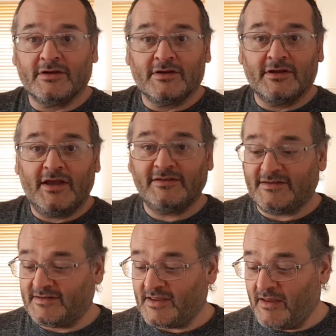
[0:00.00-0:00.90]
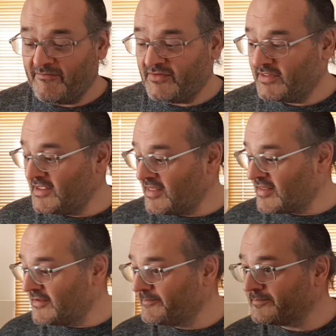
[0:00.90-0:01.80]
Yes, it's time for
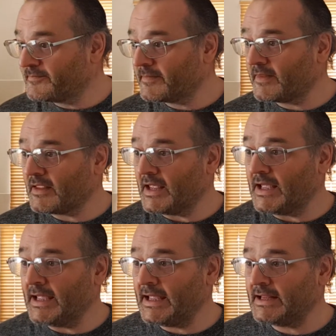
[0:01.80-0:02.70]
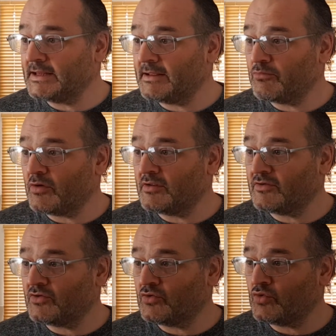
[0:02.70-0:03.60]
this. And I'm going
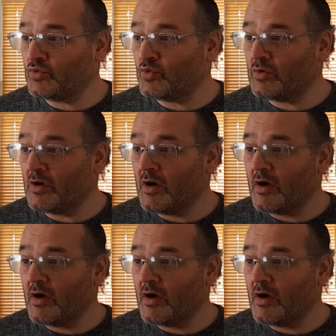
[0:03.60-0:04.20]
to